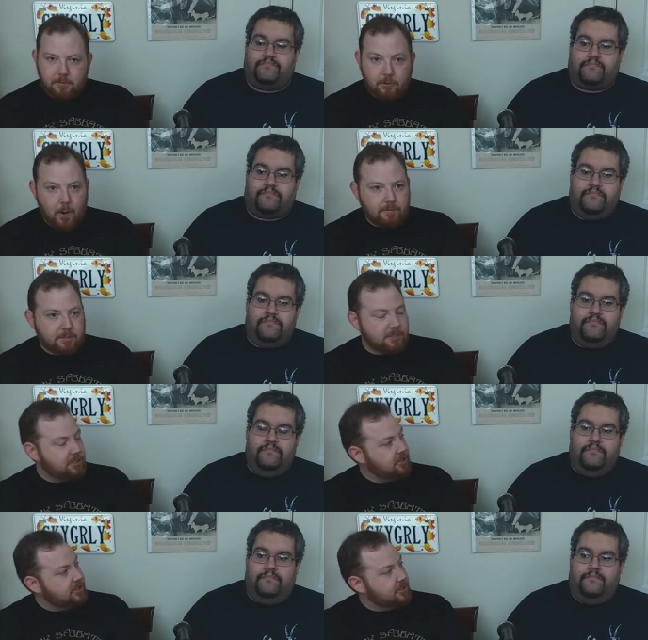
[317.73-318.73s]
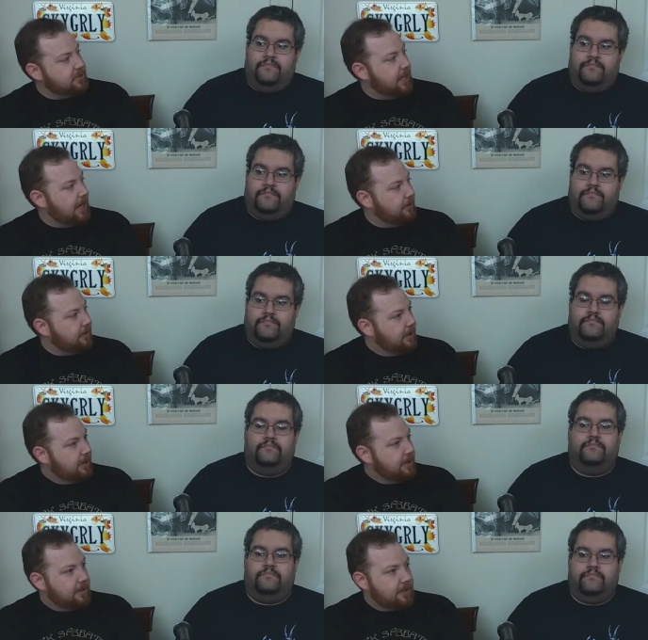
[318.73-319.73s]
Speaker 1: So obviously she's still around.
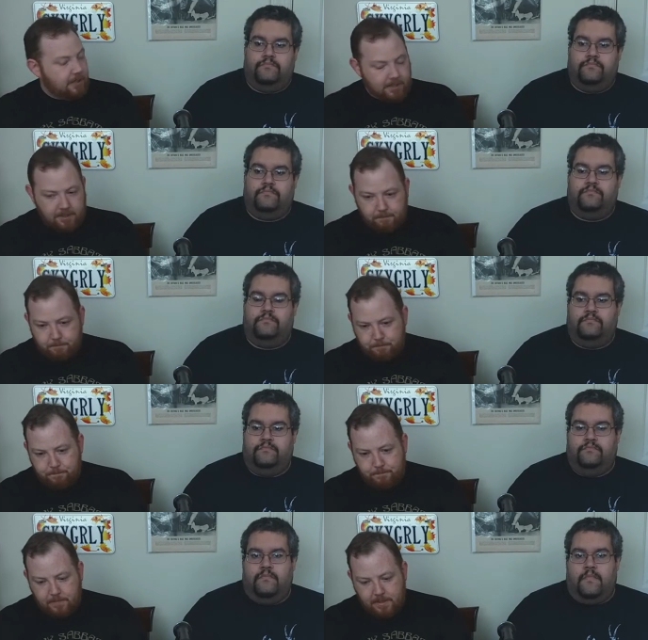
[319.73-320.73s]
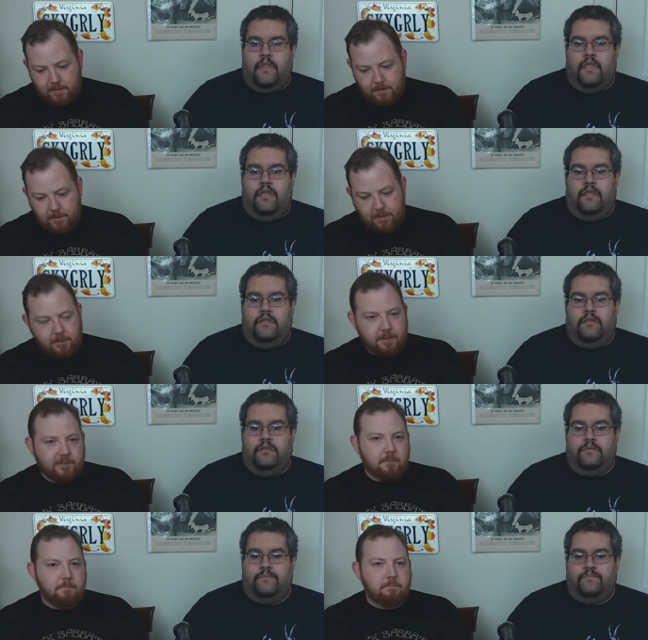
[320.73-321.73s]
Um, you know, you, you,
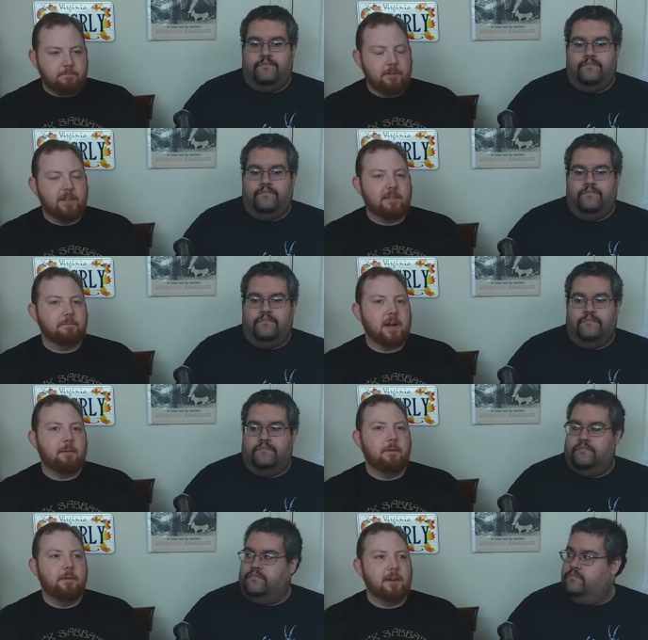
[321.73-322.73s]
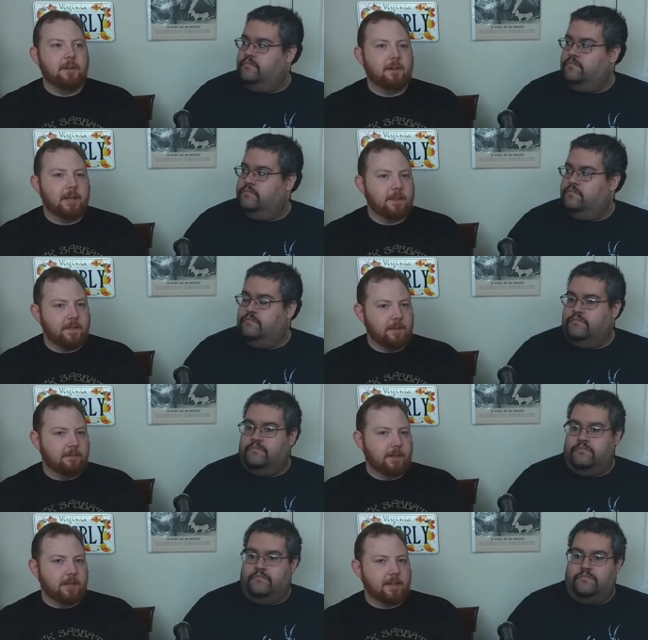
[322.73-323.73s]
get some, you get some commentary, like
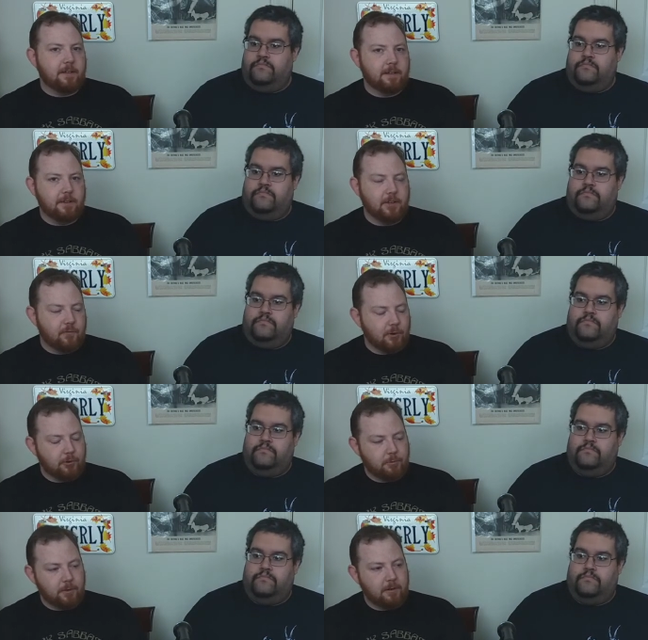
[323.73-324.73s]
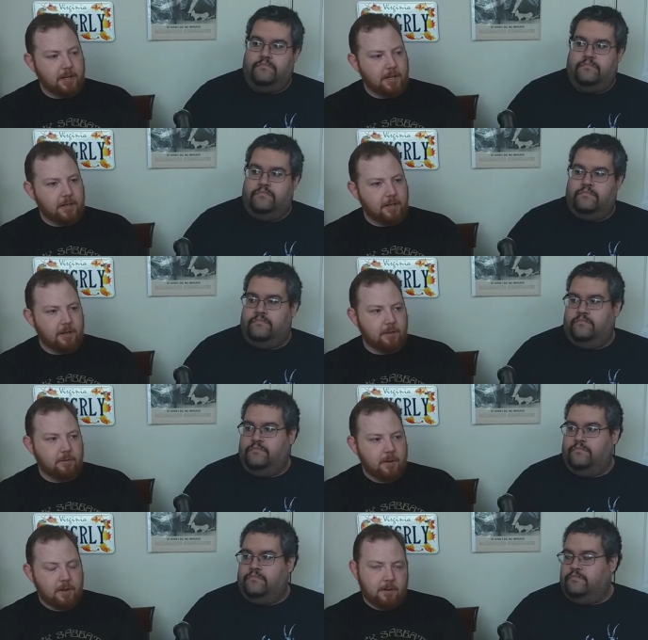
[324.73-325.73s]
things like they did in the first one, like, you
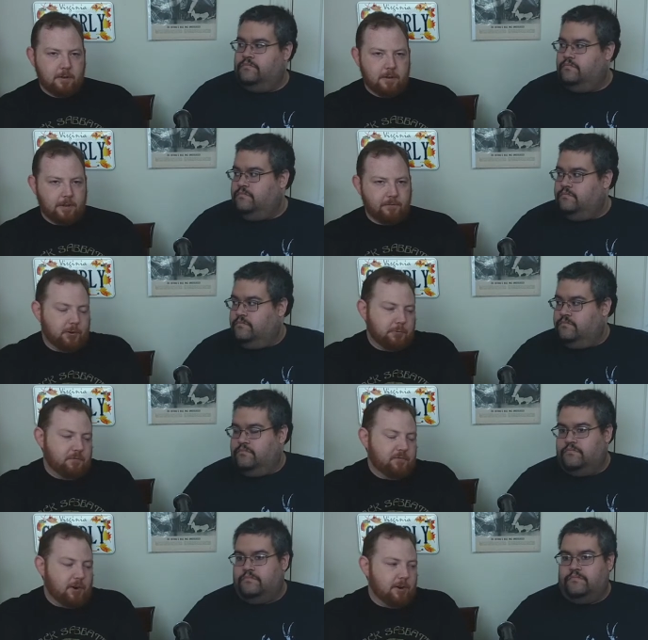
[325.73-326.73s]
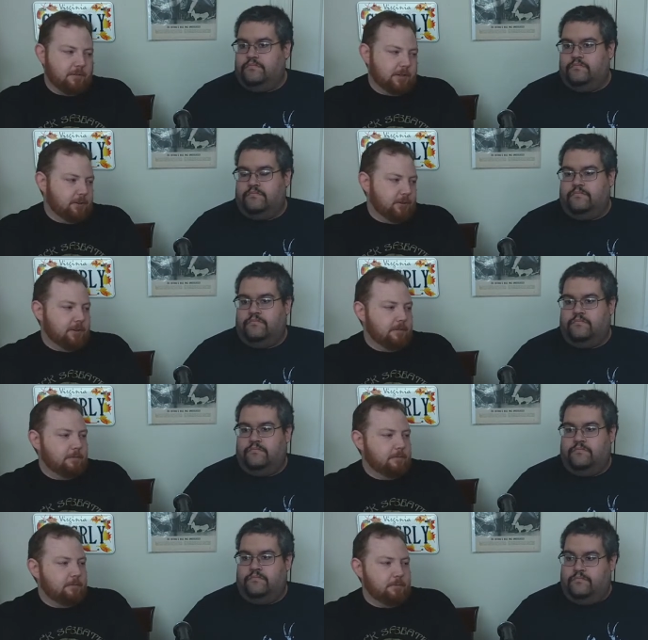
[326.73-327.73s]
know, in the first one, Farva couldn't
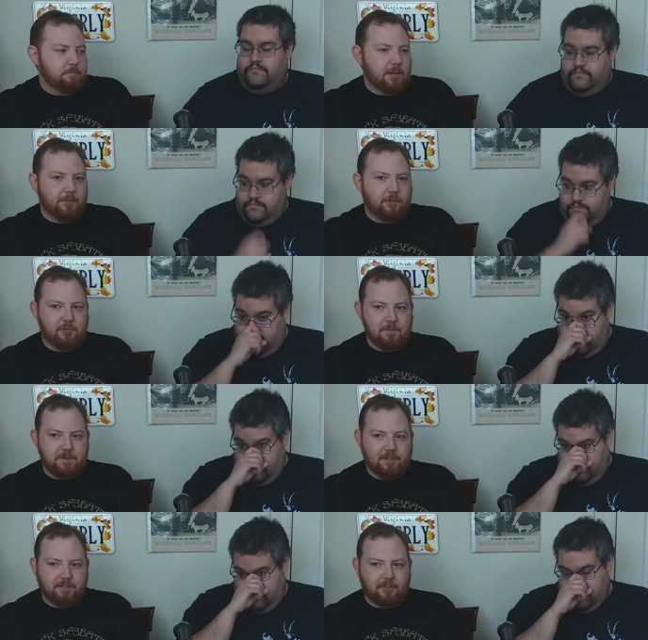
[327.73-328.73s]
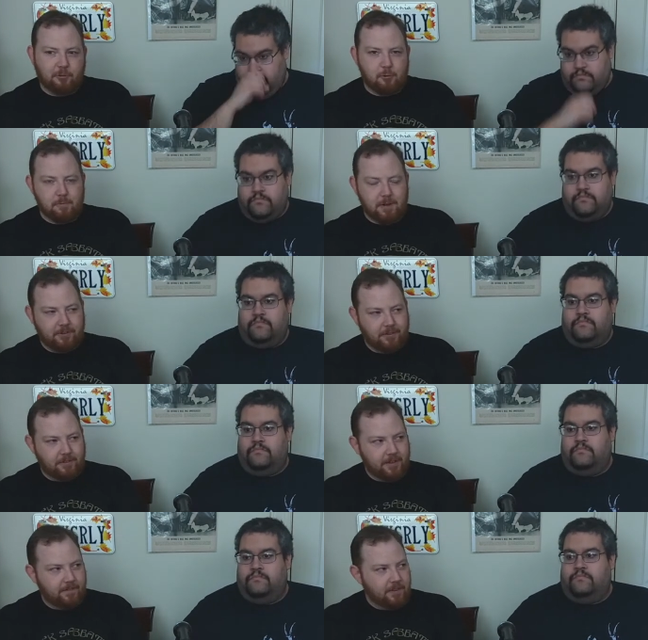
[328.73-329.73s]
couldn't be on the street because of the school bus
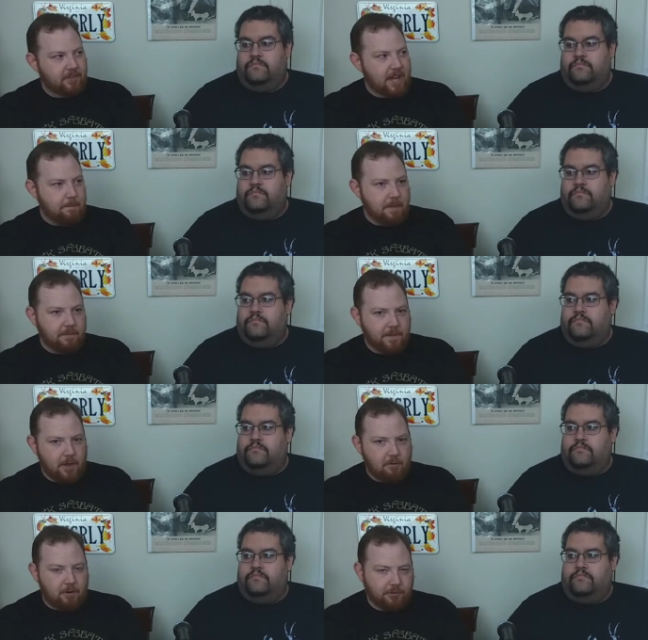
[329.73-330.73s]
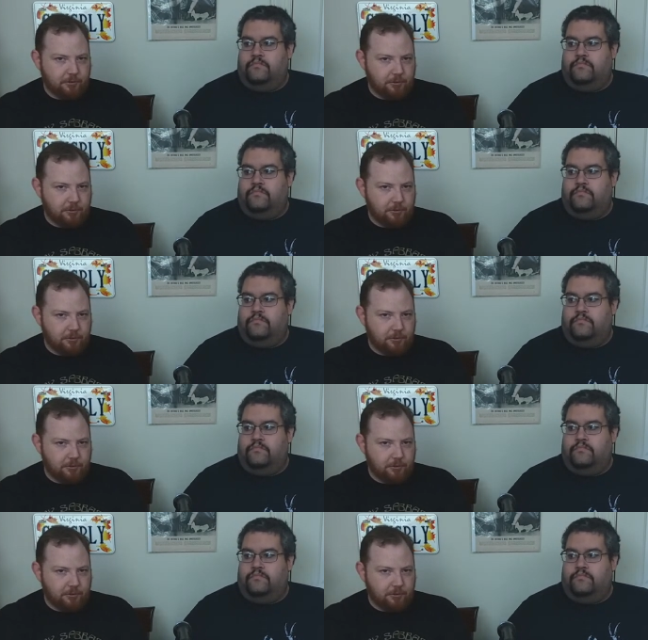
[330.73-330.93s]
incident. This time they, they all lost